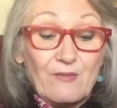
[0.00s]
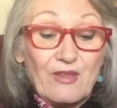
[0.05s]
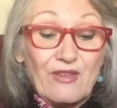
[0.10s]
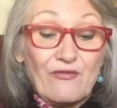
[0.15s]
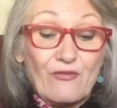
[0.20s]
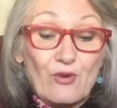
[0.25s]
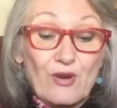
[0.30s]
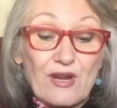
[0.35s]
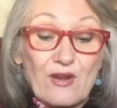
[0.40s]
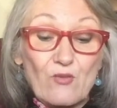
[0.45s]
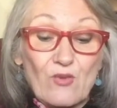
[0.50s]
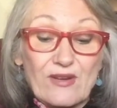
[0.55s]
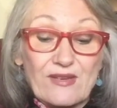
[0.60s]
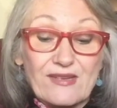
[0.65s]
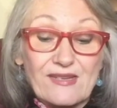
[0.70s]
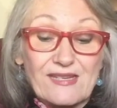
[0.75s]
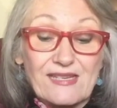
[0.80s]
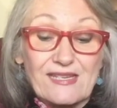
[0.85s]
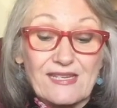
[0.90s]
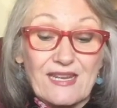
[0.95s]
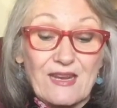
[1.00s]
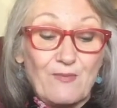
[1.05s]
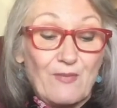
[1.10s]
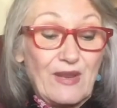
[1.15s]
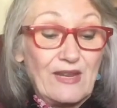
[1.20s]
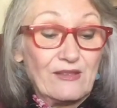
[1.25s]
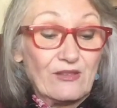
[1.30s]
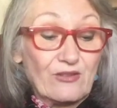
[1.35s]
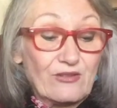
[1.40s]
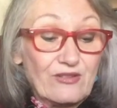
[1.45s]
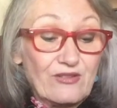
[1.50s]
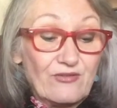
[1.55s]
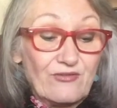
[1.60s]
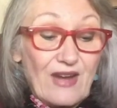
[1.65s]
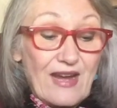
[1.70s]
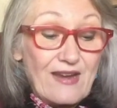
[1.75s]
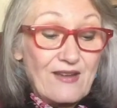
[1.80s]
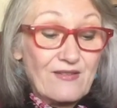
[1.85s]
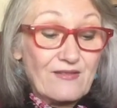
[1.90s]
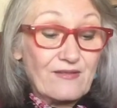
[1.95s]
Before he went to sleep, he looked
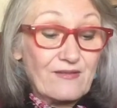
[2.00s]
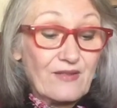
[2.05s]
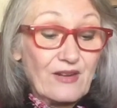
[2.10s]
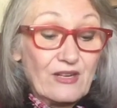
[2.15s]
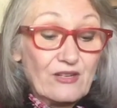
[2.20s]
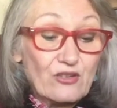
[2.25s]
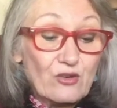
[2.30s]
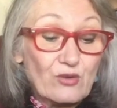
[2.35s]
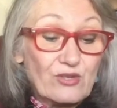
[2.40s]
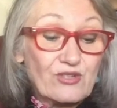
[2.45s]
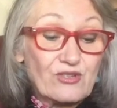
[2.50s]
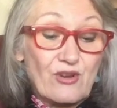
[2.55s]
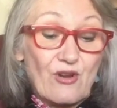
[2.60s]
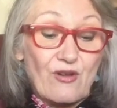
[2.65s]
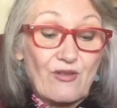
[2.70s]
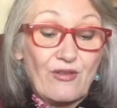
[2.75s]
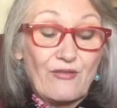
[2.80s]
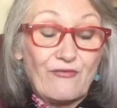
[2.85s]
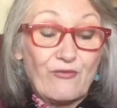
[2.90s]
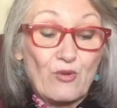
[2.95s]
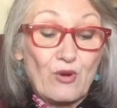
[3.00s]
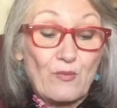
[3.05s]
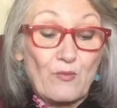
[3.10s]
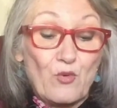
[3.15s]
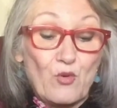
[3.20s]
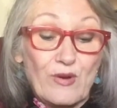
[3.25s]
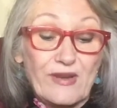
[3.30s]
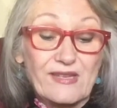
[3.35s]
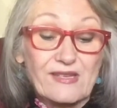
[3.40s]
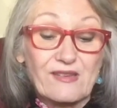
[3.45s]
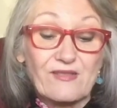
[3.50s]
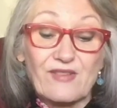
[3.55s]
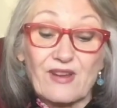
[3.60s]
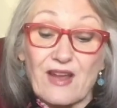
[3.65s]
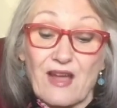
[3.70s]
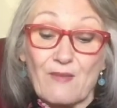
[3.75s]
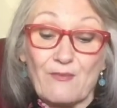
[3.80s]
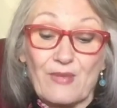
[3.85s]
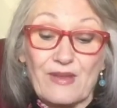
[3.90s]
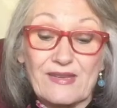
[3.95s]
around towards all the 4 points of the
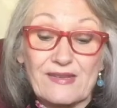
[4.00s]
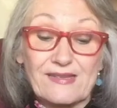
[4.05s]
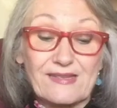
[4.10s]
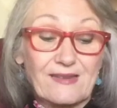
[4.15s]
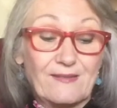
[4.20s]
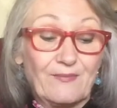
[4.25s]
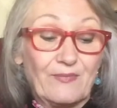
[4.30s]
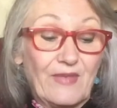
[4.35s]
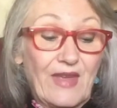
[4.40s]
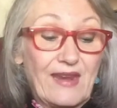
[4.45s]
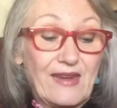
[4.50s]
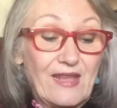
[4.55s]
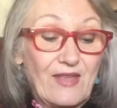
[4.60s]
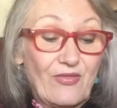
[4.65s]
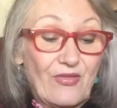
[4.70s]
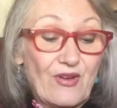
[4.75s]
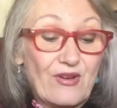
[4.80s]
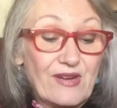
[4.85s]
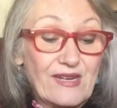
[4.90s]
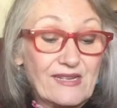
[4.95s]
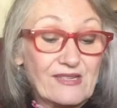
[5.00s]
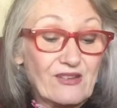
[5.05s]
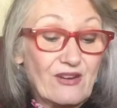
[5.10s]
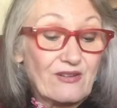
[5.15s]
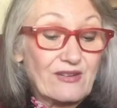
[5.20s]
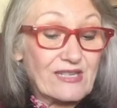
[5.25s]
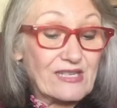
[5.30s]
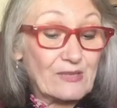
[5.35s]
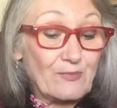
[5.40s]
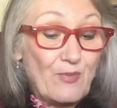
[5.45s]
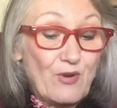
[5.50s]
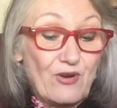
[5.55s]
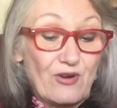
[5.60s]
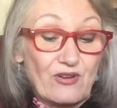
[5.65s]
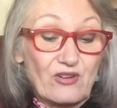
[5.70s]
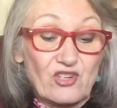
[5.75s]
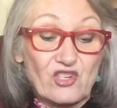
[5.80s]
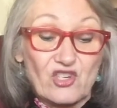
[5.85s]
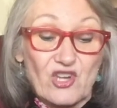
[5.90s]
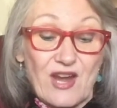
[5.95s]
compass, and he thought he saw a
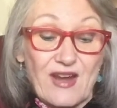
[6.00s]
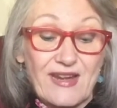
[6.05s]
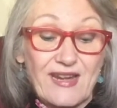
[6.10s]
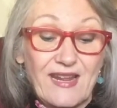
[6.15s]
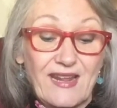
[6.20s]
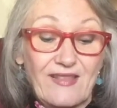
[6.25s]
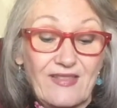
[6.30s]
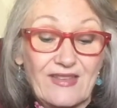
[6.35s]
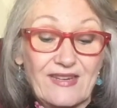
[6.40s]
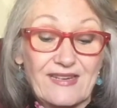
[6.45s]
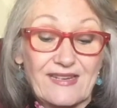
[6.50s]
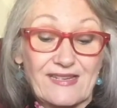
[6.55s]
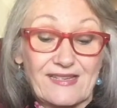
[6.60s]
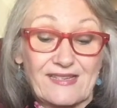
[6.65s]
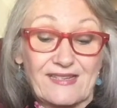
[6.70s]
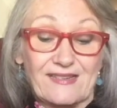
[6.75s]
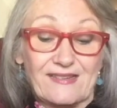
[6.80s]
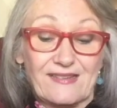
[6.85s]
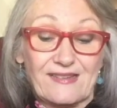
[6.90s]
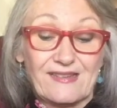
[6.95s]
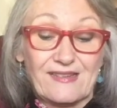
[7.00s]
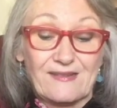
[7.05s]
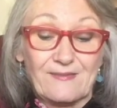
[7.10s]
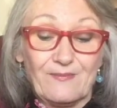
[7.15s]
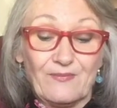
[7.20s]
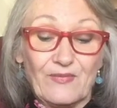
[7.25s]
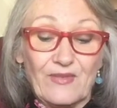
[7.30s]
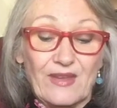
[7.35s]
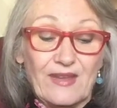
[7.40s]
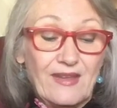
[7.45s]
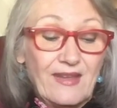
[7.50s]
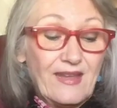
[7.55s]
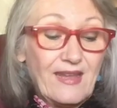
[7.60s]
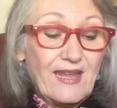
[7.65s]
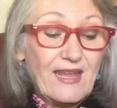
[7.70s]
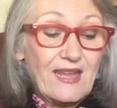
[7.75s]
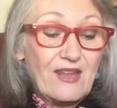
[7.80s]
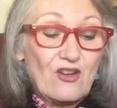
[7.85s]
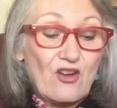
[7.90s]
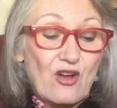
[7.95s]
spark shining in the distance.
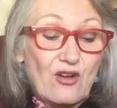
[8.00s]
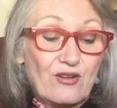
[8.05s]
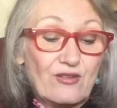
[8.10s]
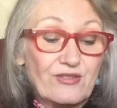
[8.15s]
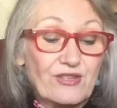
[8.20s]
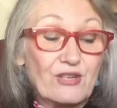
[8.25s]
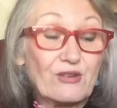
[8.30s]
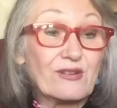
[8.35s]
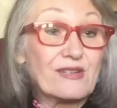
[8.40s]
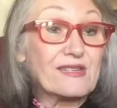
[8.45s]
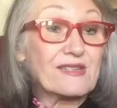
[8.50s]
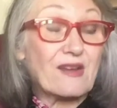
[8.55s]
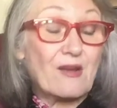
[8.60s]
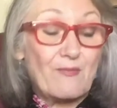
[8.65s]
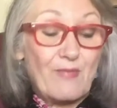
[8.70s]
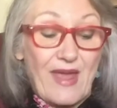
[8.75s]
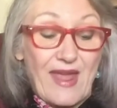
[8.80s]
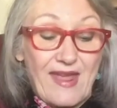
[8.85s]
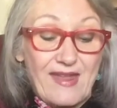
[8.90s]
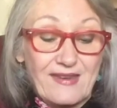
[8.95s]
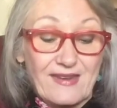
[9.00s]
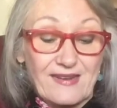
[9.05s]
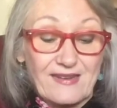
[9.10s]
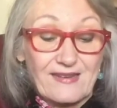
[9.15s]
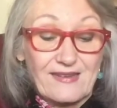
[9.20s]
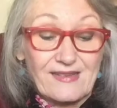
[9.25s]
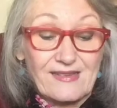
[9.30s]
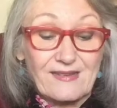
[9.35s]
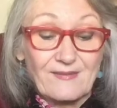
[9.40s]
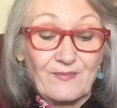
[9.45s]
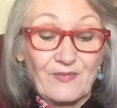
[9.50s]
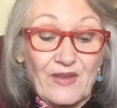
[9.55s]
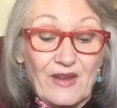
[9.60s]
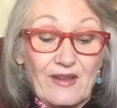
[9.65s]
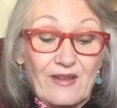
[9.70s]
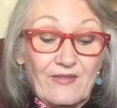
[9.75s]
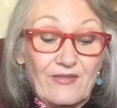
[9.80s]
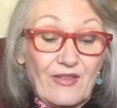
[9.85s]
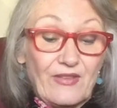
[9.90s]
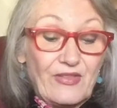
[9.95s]
He called to his companions
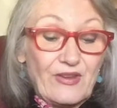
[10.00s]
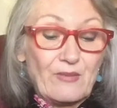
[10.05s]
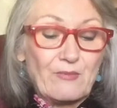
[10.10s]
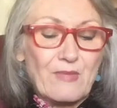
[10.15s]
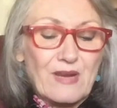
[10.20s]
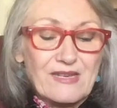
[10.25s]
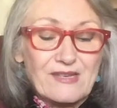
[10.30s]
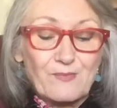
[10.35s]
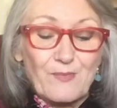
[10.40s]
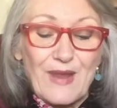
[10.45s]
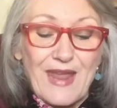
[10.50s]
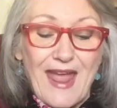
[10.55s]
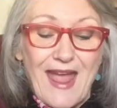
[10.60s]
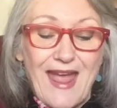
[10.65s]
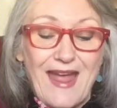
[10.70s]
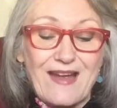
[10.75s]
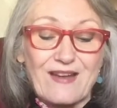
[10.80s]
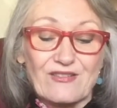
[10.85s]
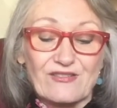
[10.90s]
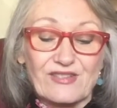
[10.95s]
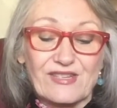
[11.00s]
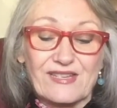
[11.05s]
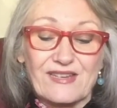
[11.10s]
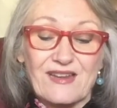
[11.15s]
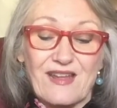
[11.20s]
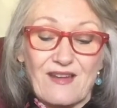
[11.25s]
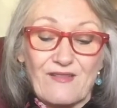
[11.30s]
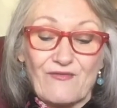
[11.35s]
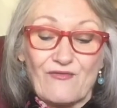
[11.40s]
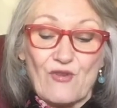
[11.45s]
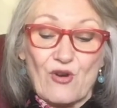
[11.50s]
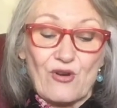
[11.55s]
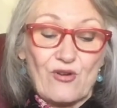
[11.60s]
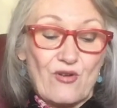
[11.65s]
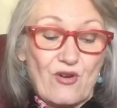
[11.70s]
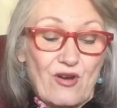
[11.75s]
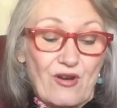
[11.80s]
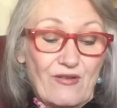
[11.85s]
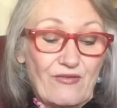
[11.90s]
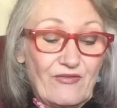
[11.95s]
that there must be a house not far
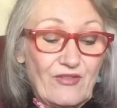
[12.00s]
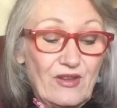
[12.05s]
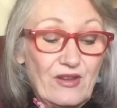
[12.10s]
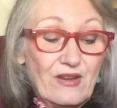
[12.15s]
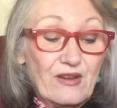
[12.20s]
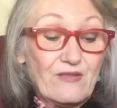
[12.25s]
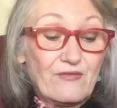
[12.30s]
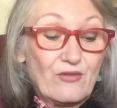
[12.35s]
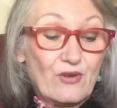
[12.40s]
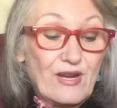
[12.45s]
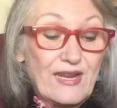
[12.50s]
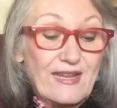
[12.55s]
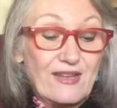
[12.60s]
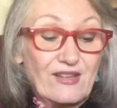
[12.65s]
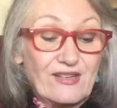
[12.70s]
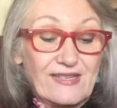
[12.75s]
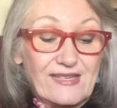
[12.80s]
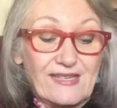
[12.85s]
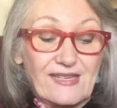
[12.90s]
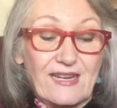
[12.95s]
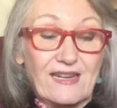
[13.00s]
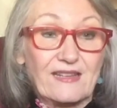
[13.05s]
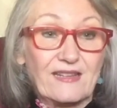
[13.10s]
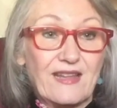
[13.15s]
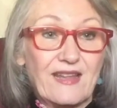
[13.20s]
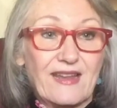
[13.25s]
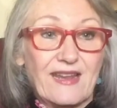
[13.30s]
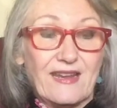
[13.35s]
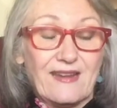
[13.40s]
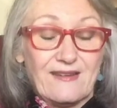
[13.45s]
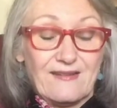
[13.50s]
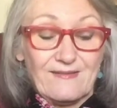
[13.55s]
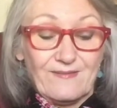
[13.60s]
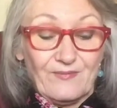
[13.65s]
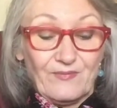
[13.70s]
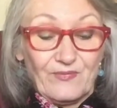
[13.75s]
off, for he could see a light.